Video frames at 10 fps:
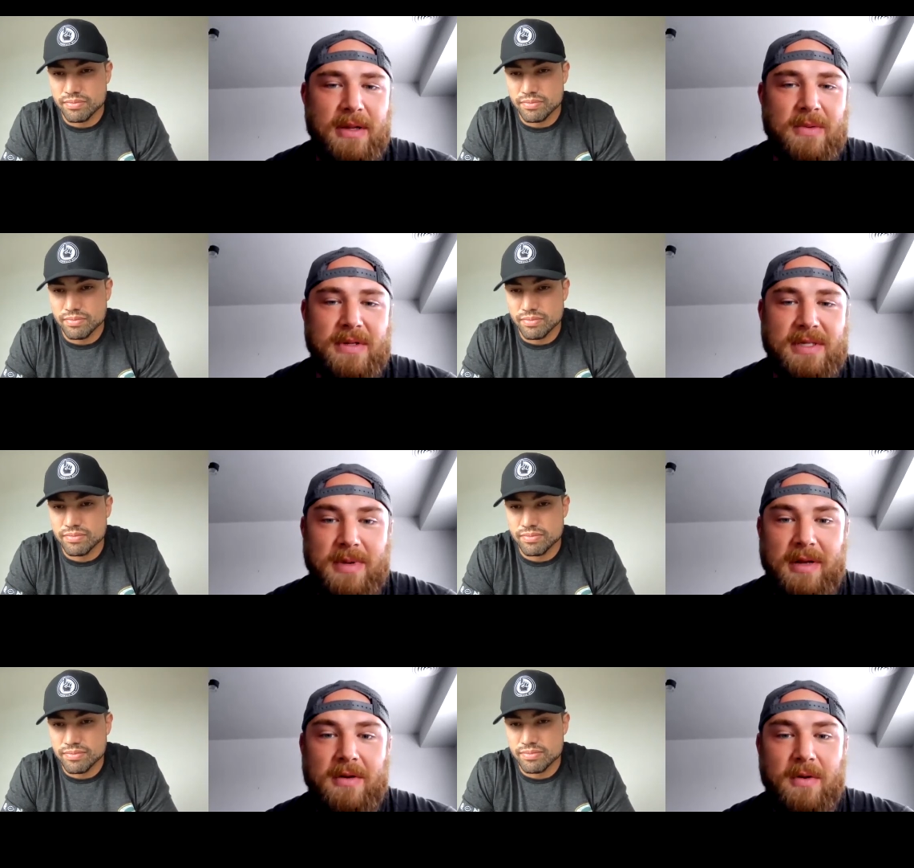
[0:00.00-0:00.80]
Speaker 1: and meeting
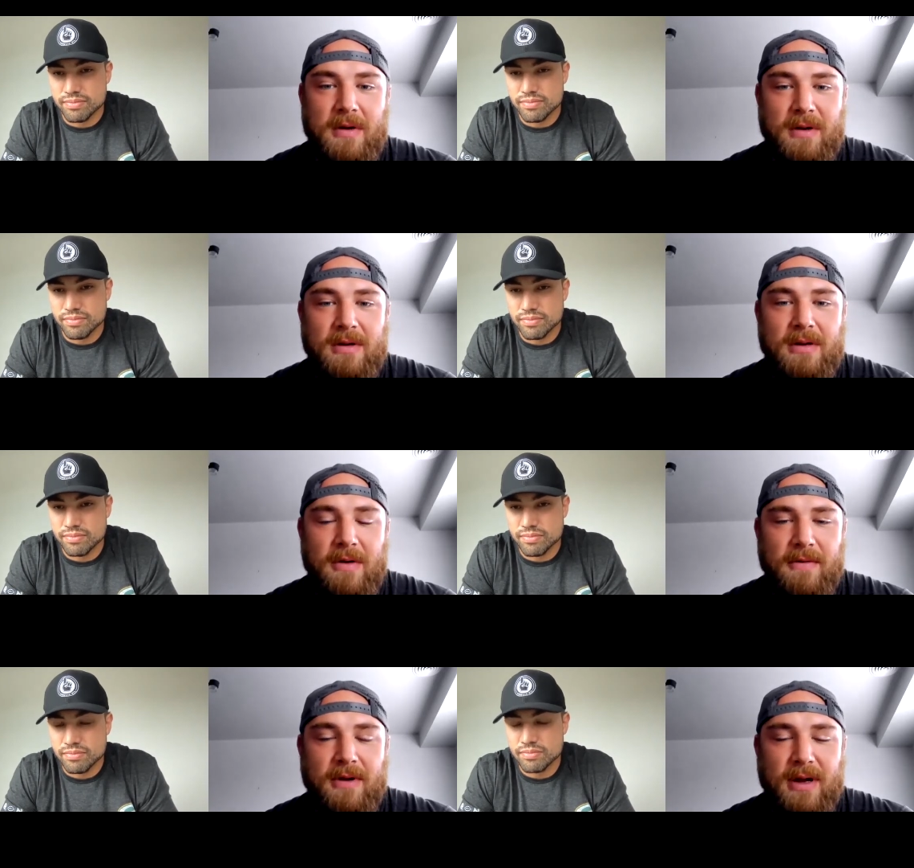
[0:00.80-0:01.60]
with SpeedKore
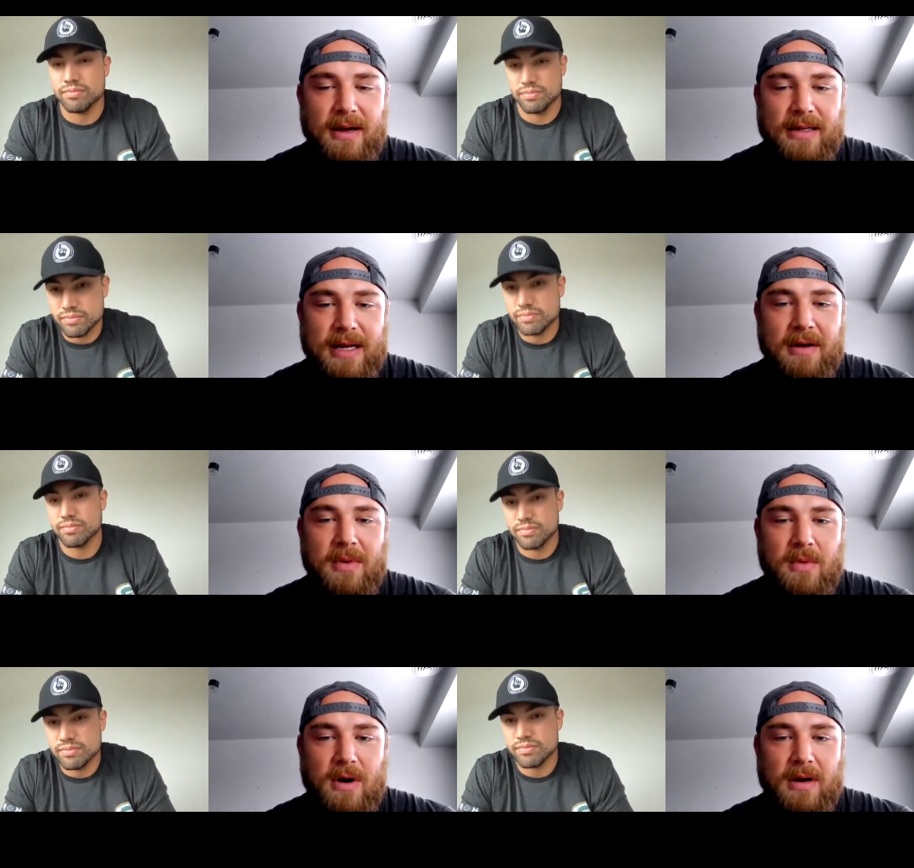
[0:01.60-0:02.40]
over uh,
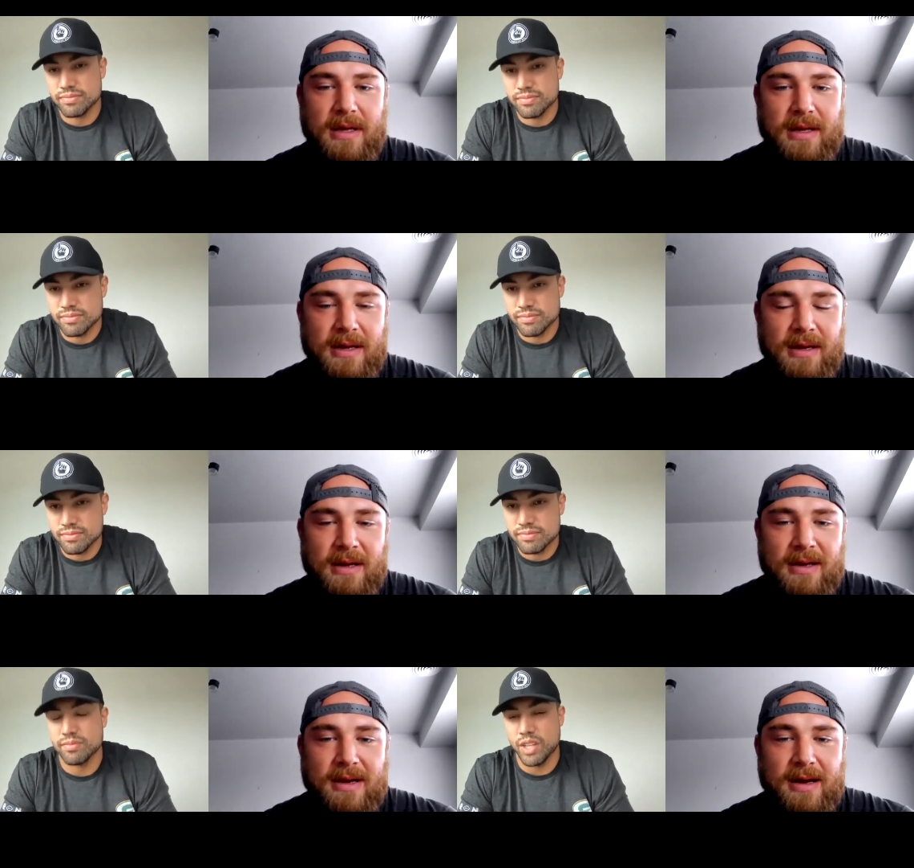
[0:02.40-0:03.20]
down in milwaukee
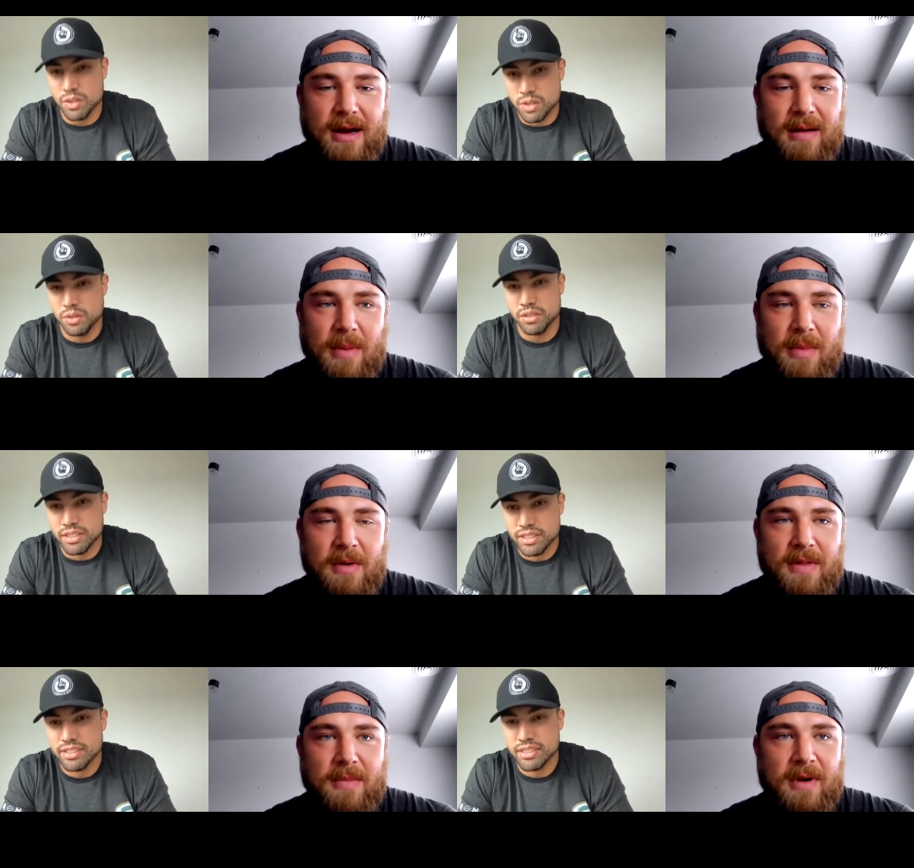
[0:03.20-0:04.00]
oh,
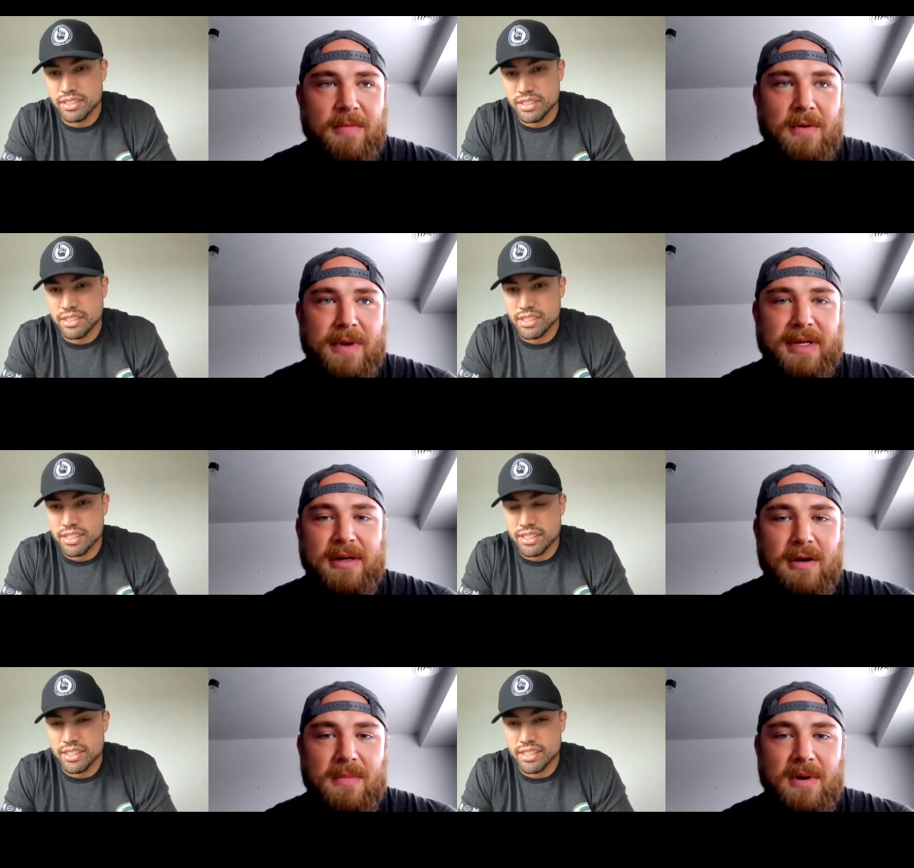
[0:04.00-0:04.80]
um, i met with them a couple
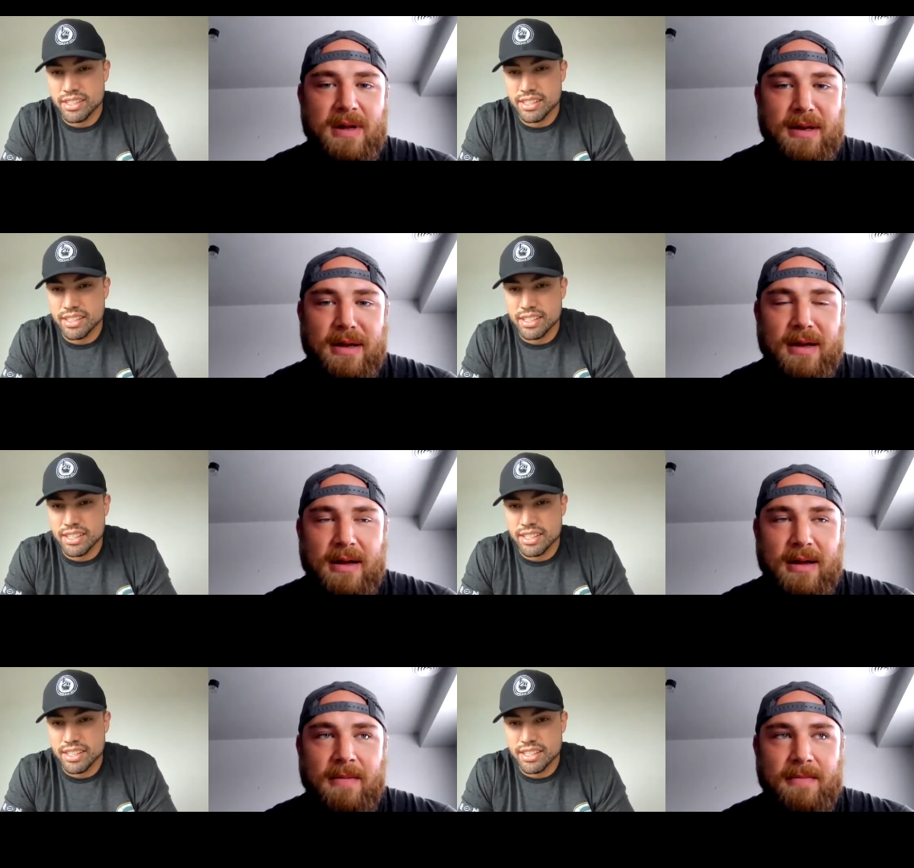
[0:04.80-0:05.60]
weeks ago but
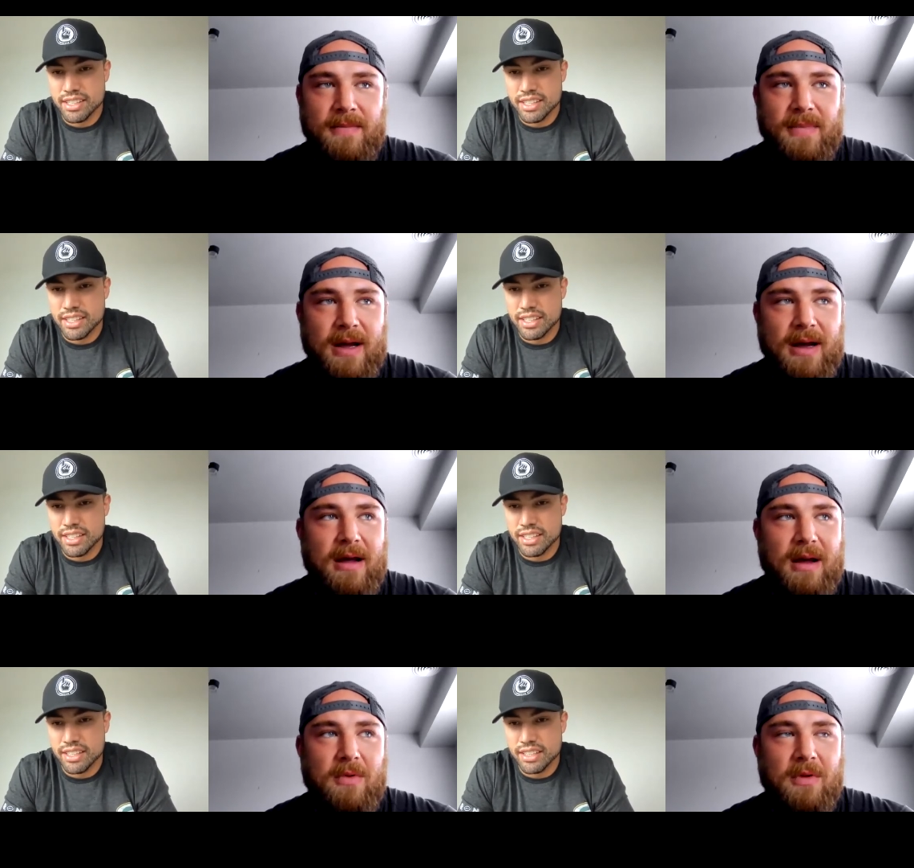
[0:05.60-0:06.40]
um,
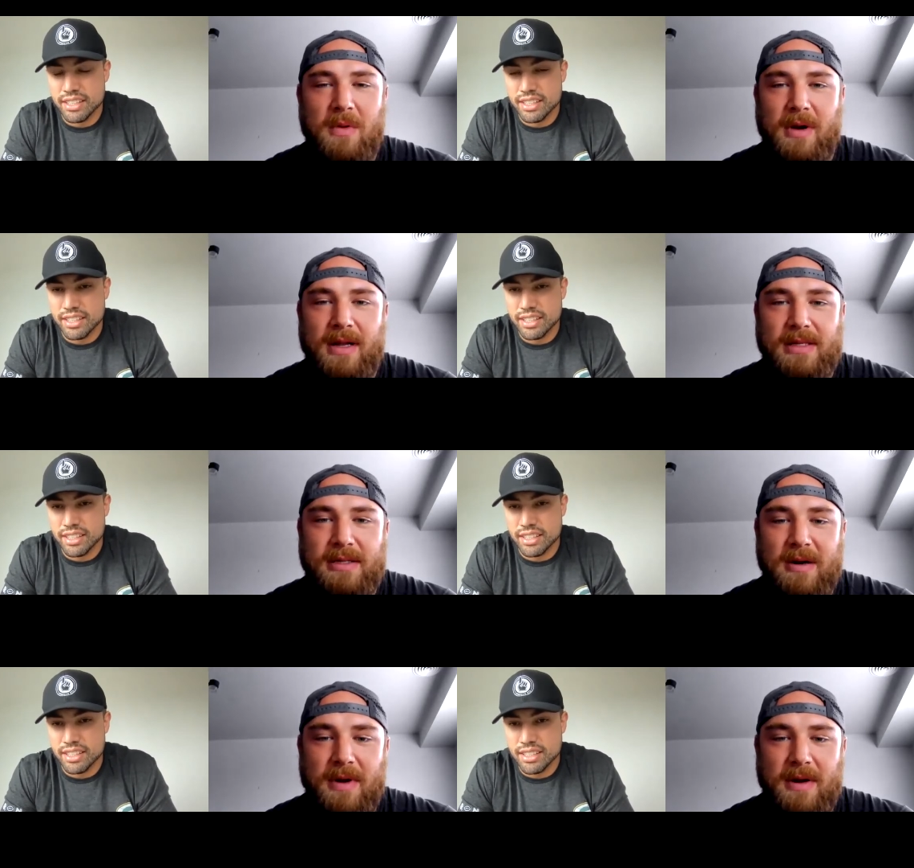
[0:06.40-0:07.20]
I, am really
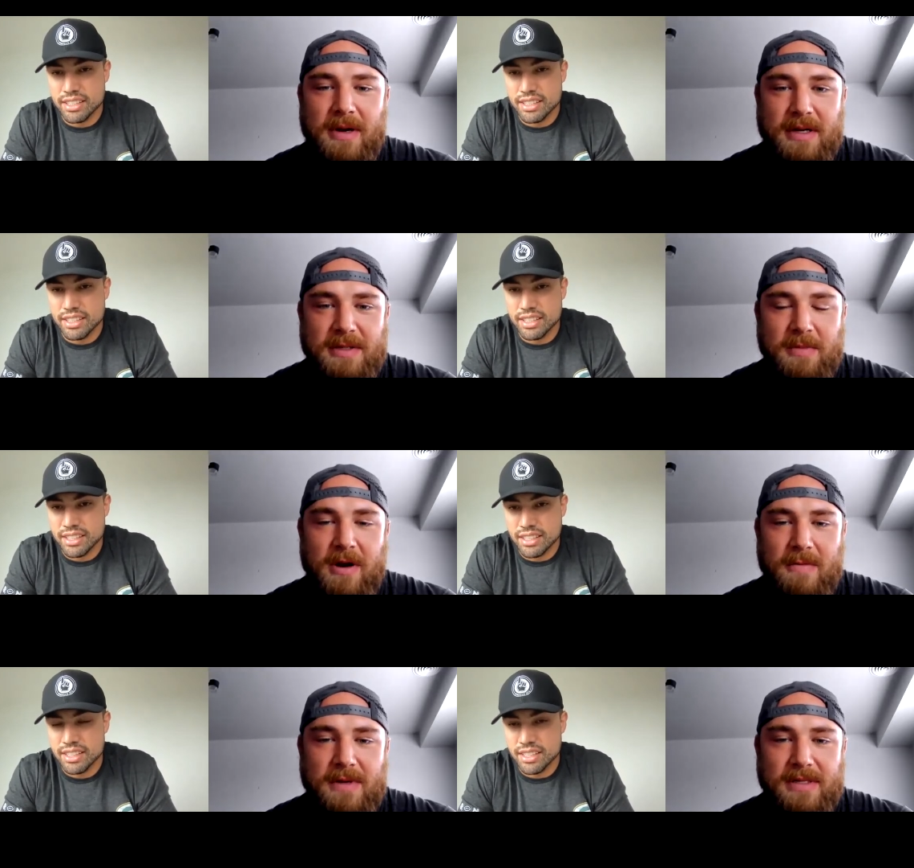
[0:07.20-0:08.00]
working on starting my own
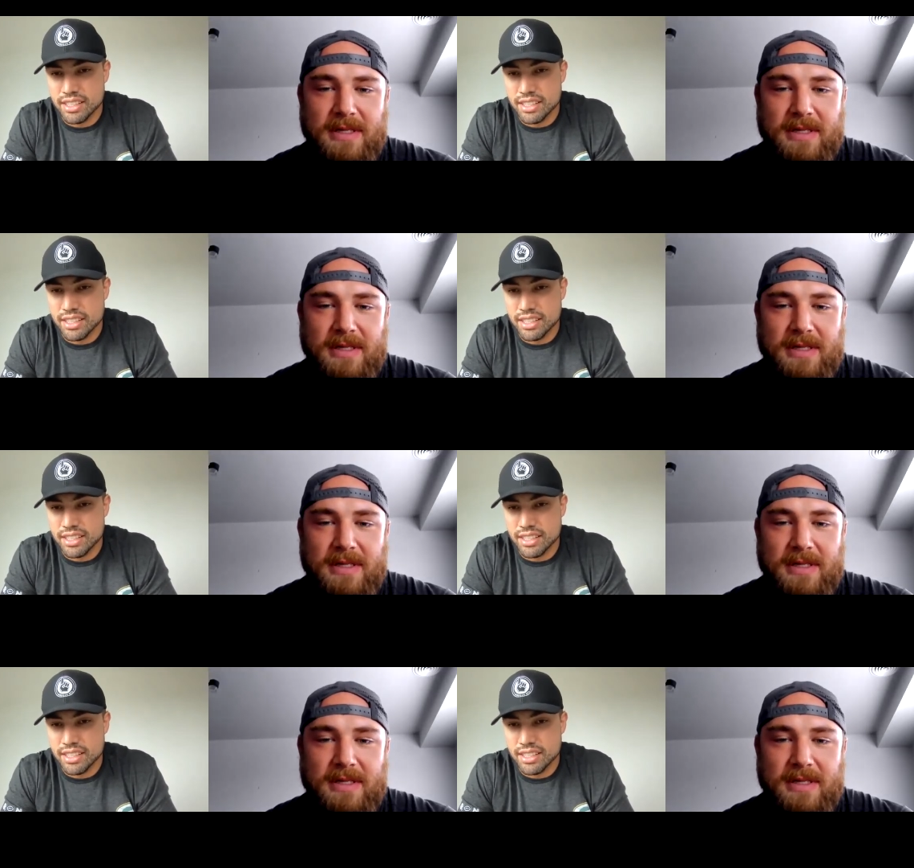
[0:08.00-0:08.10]
custom car